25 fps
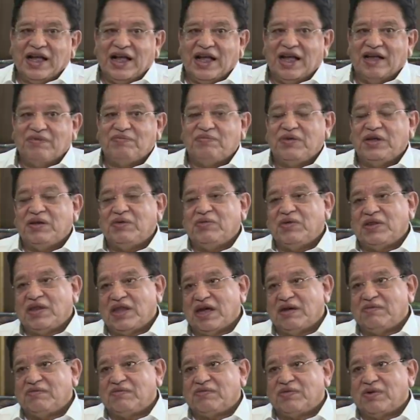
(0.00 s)
I've been with
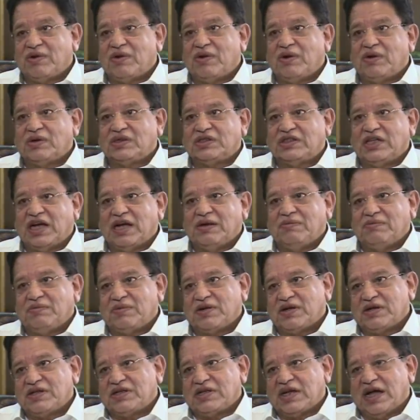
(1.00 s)
them for a long time
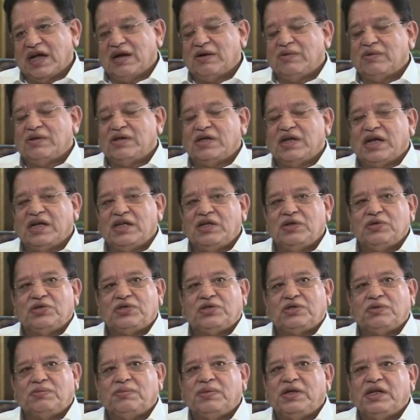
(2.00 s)
because I, was, I
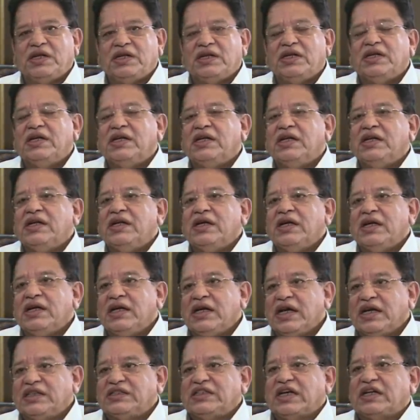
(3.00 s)
used to be the
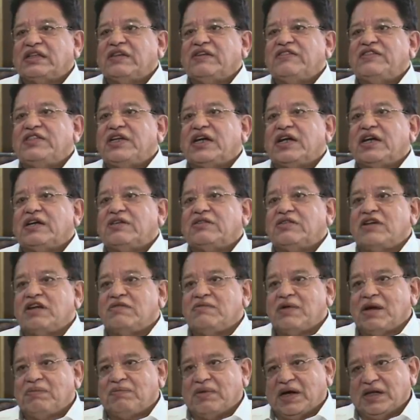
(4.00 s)
executive secretary
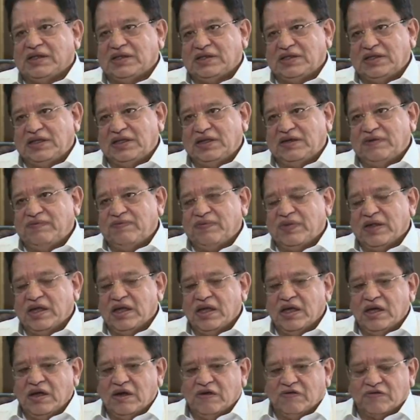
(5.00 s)
of my party
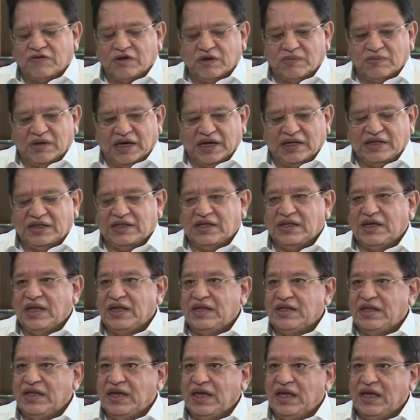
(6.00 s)
from
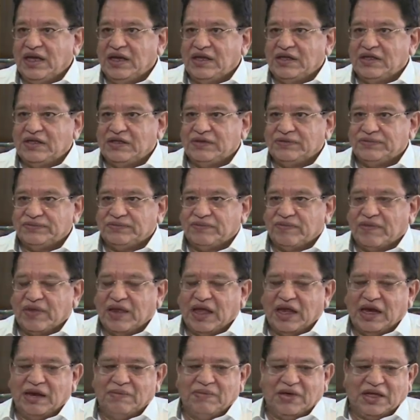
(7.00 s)
1998,
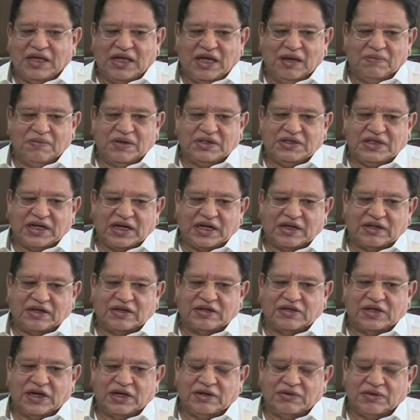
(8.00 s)
and I became the
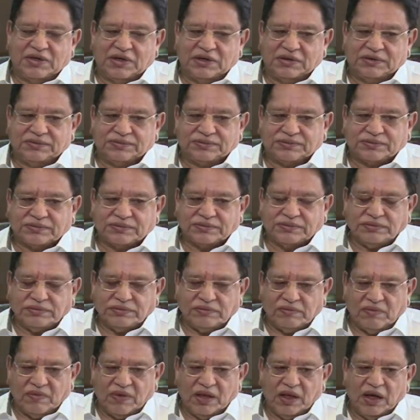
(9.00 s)
secretary general
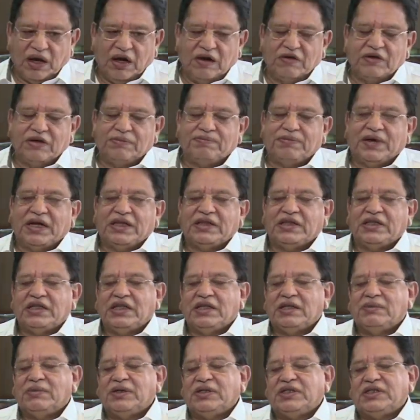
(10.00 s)
of the
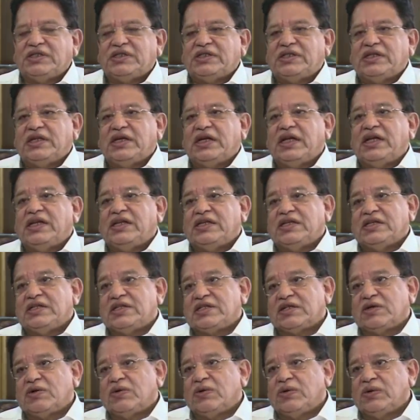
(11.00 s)
party about eight
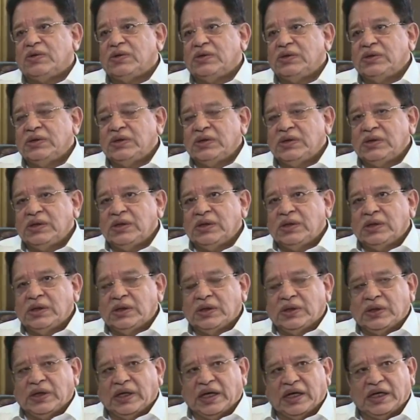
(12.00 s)
years ago.
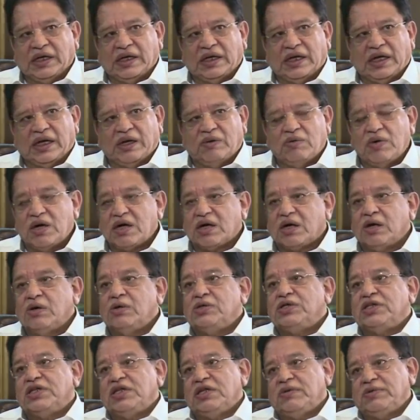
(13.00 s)
And I work
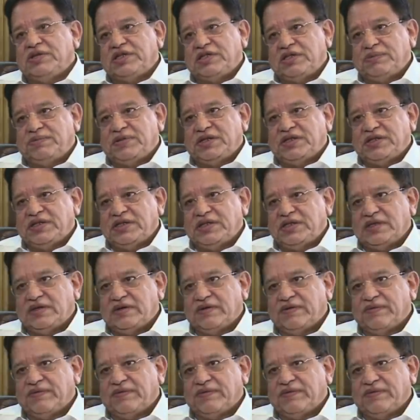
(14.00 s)
closely with CPC.